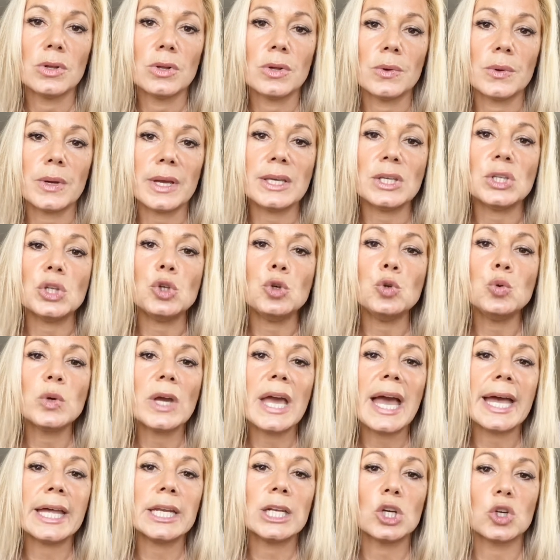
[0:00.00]
Okay, you
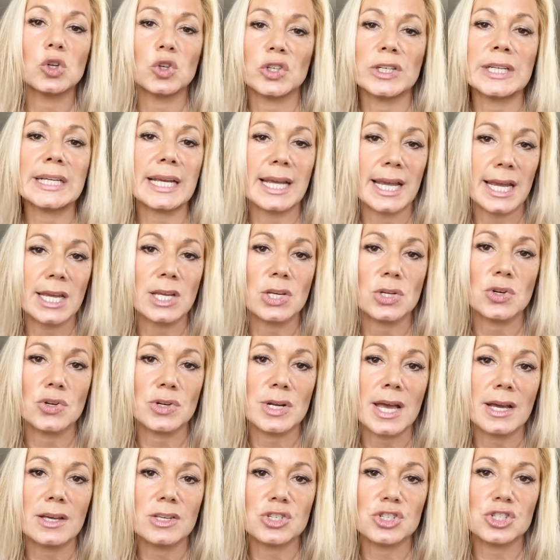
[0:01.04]
can create your
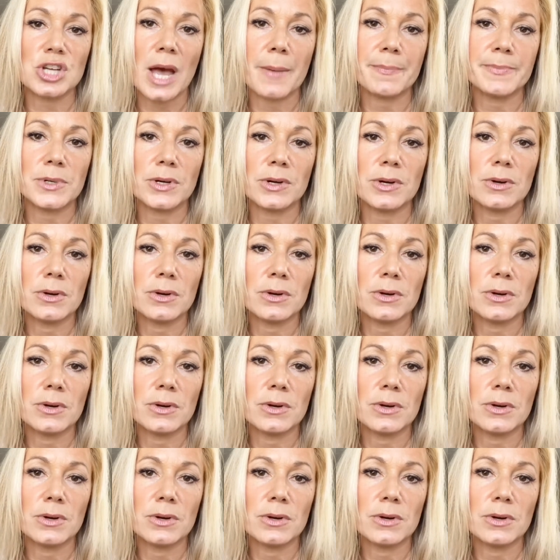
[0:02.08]
next chapter.